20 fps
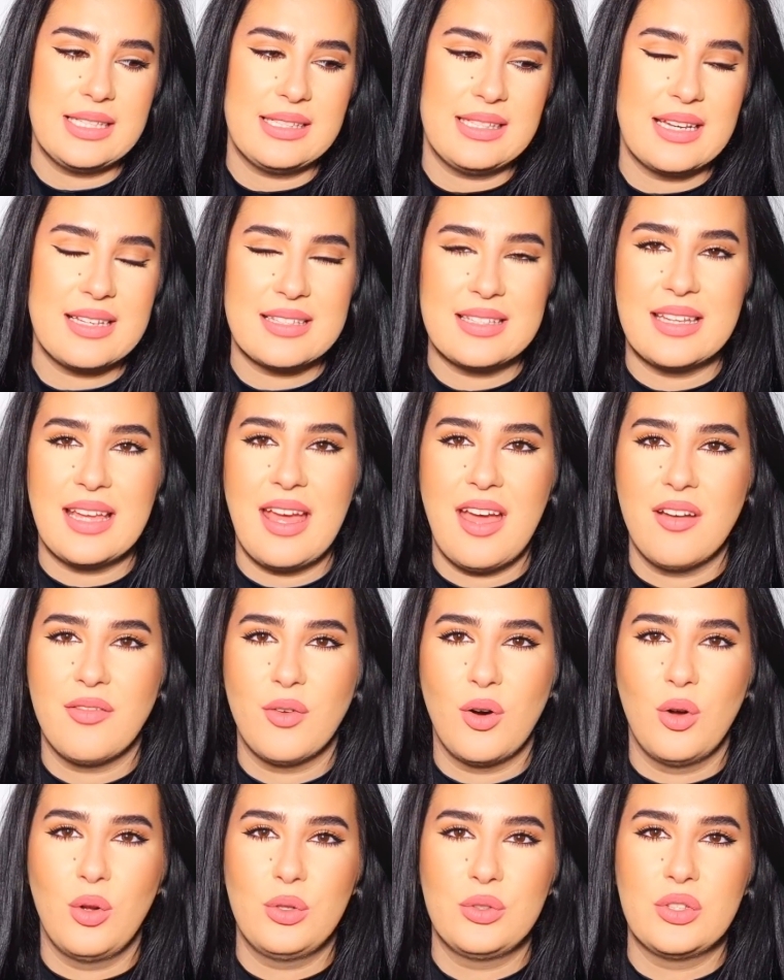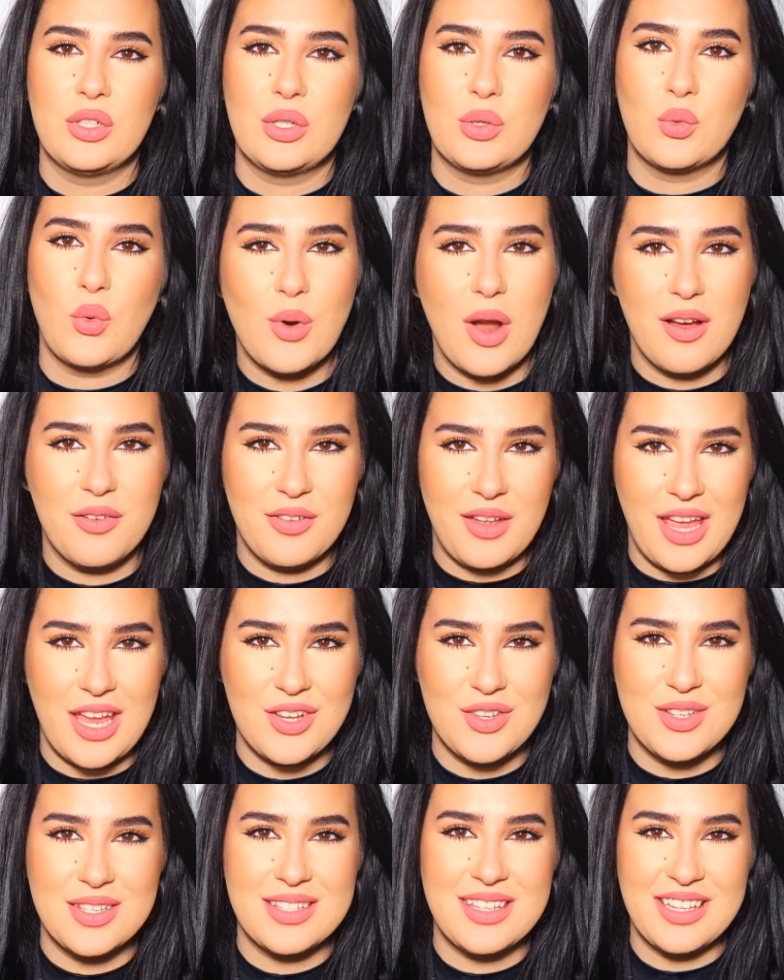doesn't have all the rough
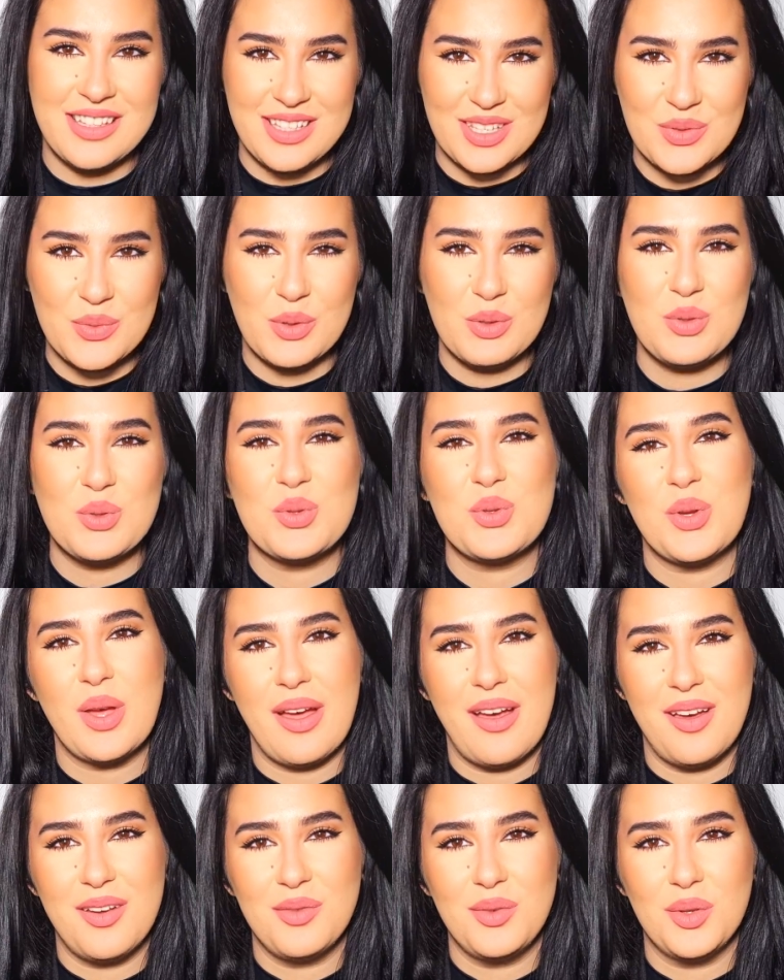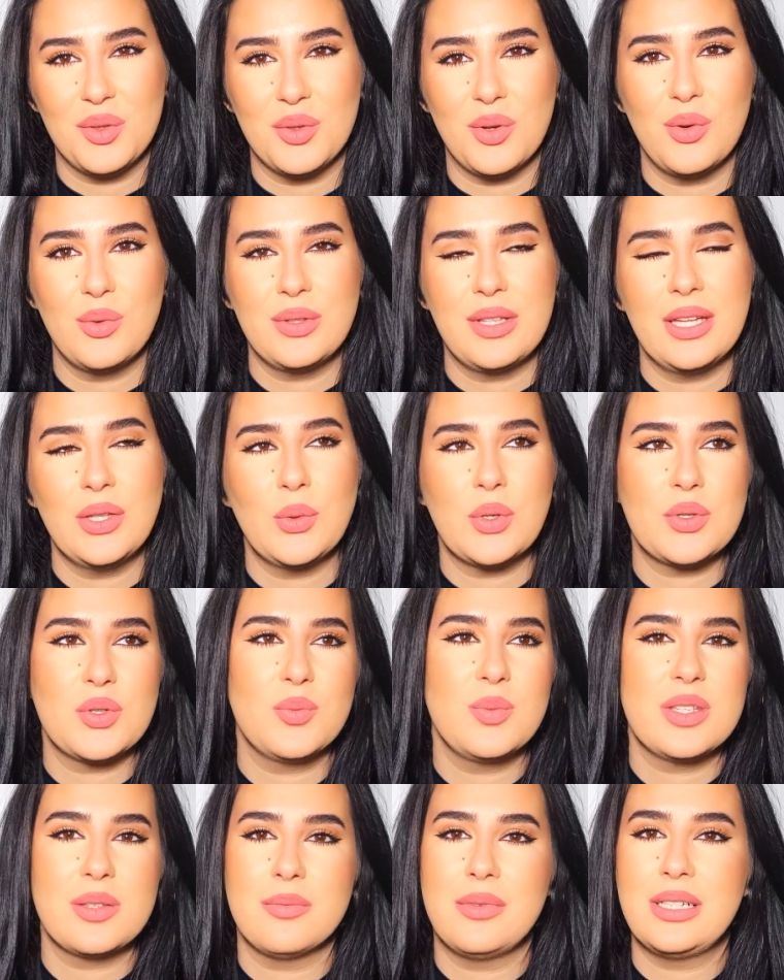edges that this one used to have, you know. That one
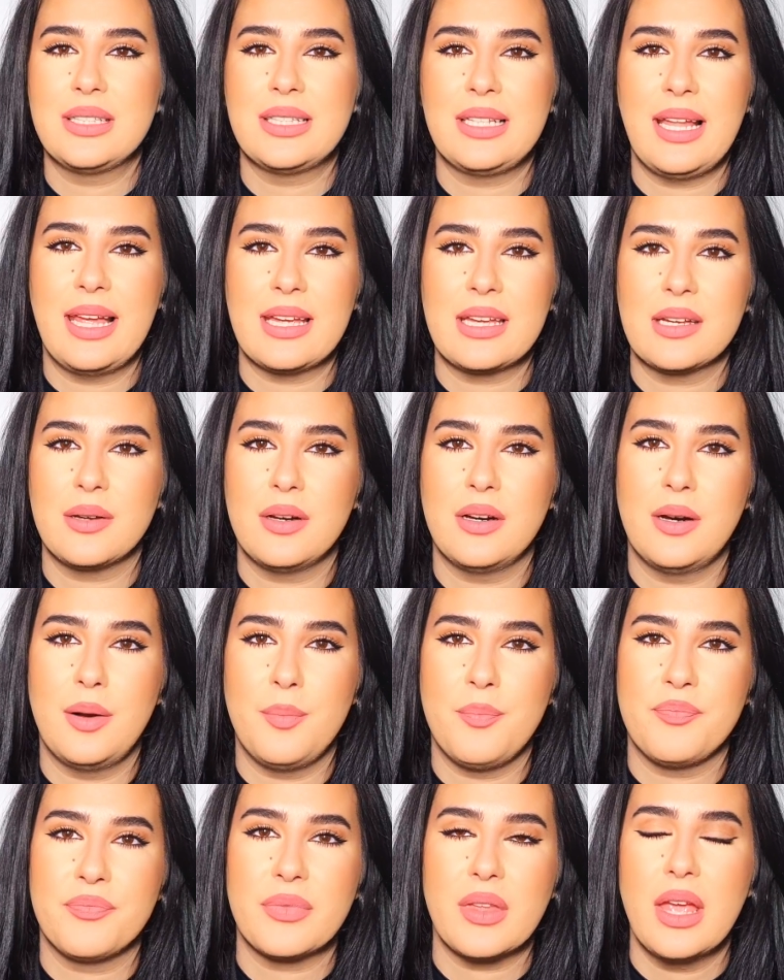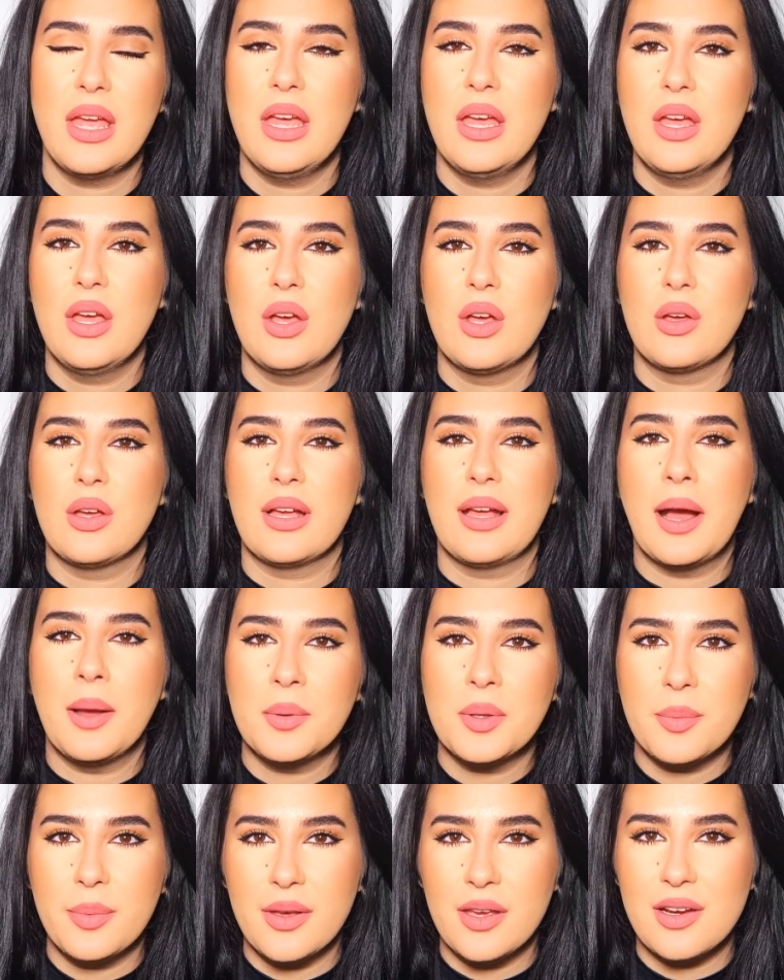to me smelled like
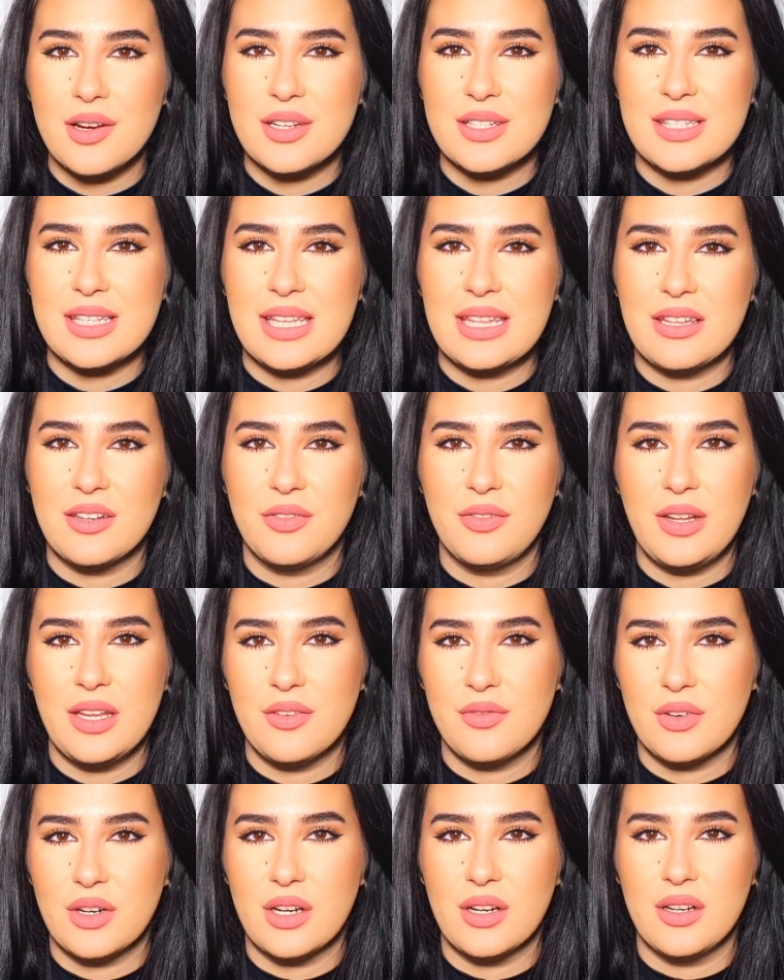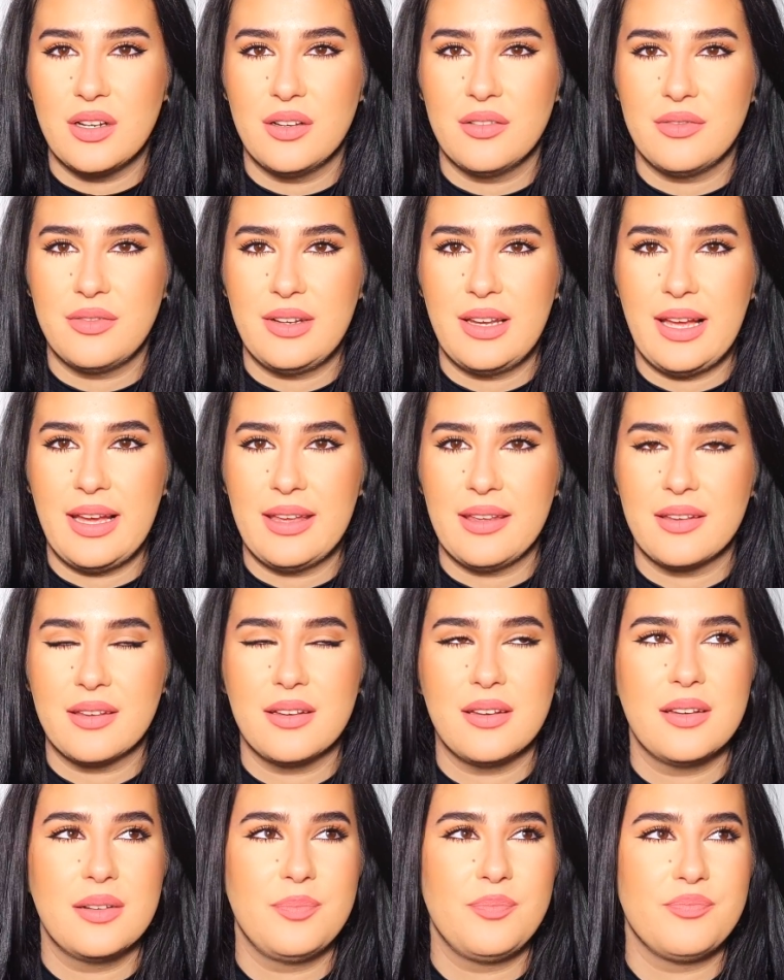gummy bears in the flavor of
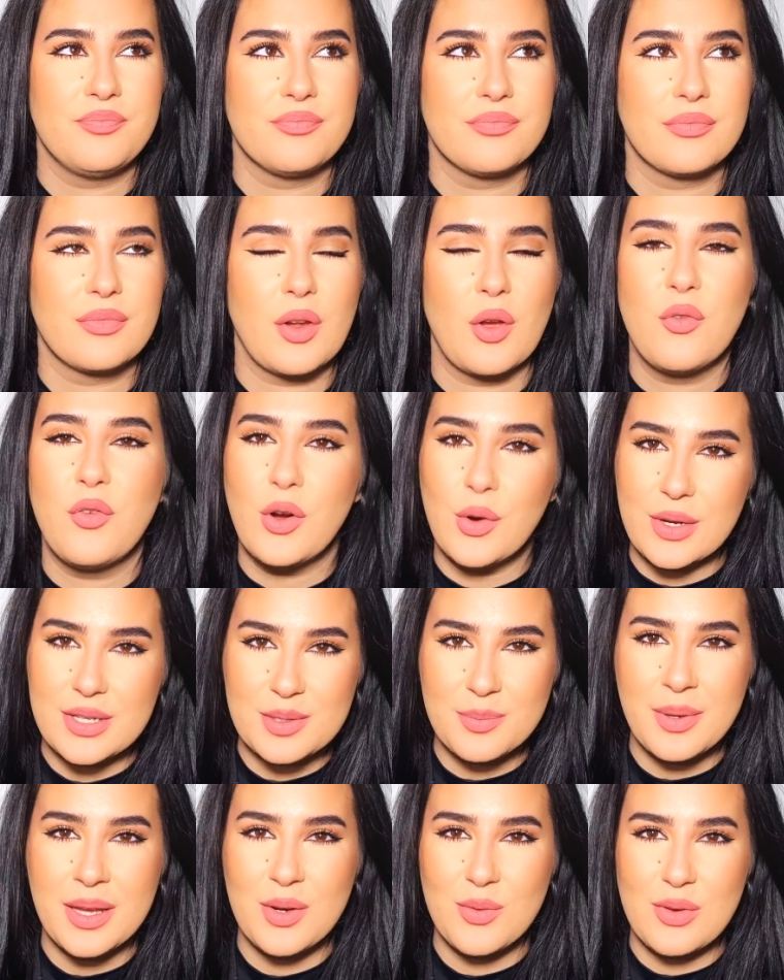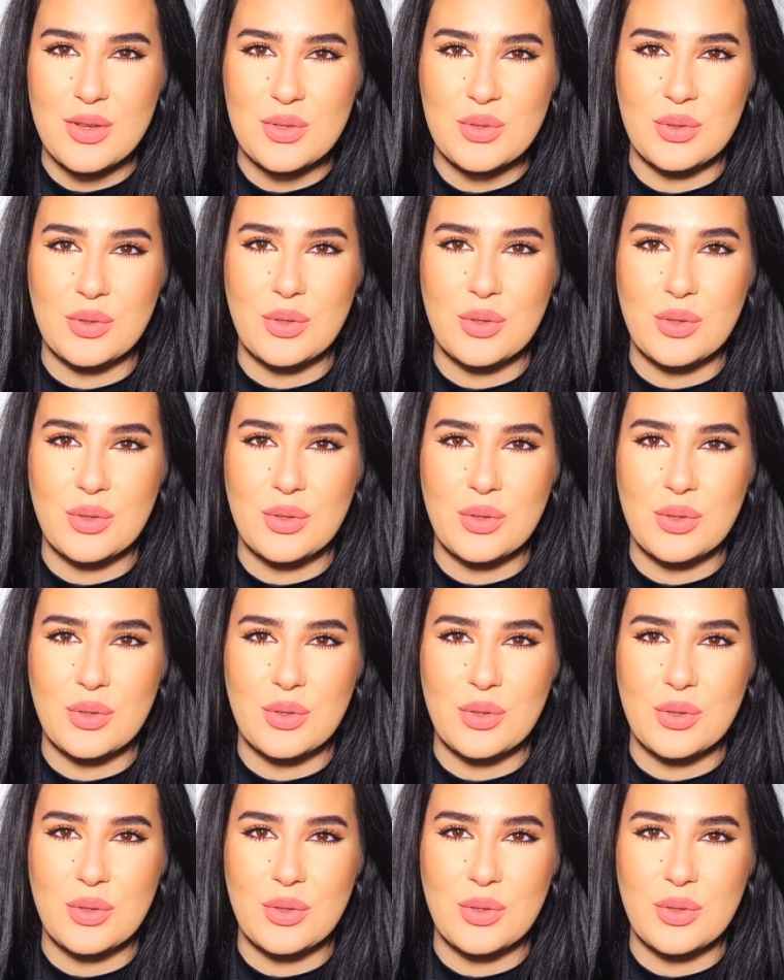like forest berries,